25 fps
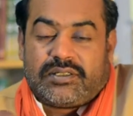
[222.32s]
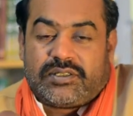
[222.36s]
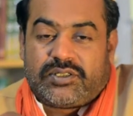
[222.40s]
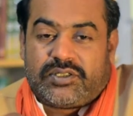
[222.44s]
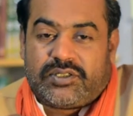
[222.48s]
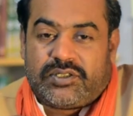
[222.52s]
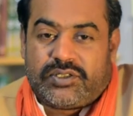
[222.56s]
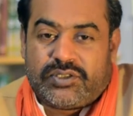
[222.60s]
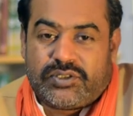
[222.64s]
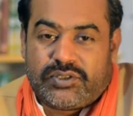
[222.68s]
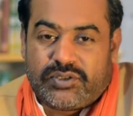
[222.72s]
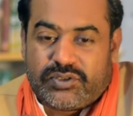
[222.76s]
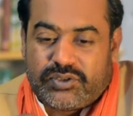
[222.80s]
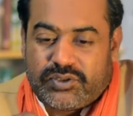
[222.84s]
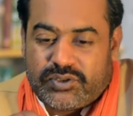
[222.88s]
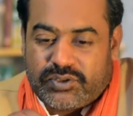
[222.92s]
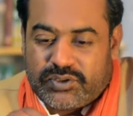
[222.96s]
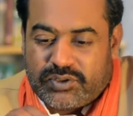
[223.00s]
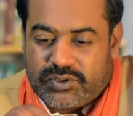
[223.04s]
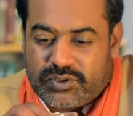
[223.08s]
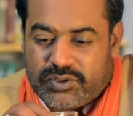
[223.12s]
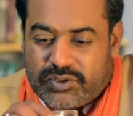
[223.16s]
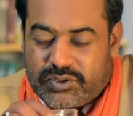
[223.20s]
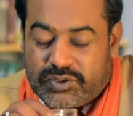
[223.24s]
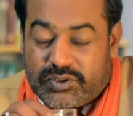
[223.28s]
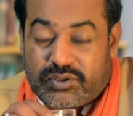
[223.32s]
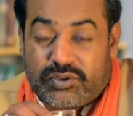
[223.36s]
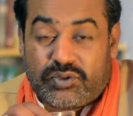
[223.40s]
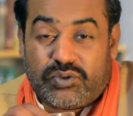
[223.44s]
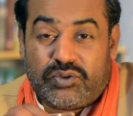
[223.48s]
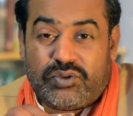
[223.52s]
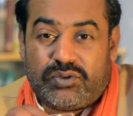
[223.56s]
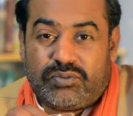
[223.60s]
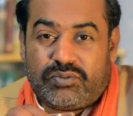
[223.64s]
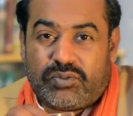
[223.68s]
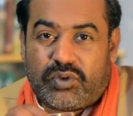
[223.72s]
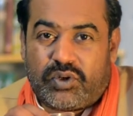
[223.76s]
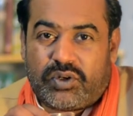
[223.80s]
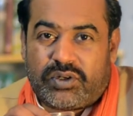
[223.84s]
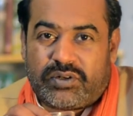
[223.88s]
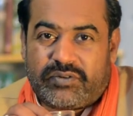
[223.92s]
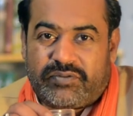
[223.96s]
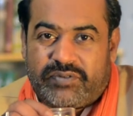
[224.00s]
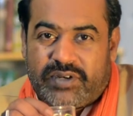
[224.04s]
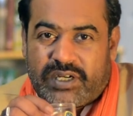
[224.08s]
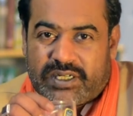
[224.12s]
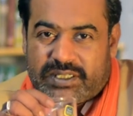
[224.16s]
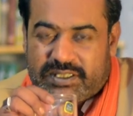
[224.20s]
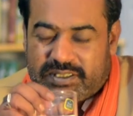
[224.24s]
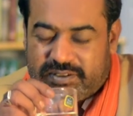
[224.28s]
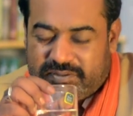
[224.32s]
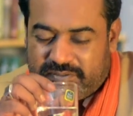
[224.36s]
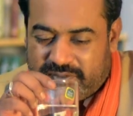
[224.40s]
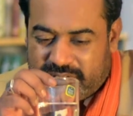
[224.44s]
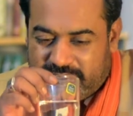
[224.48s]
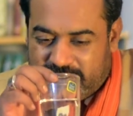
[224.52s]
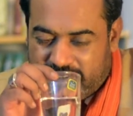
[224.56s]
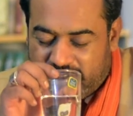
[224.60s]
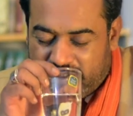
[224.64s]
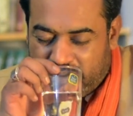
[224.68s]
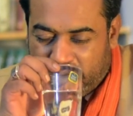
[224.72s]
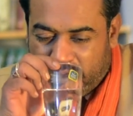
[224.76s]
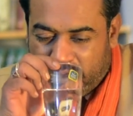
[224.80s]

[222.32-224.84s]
to rule more effectively.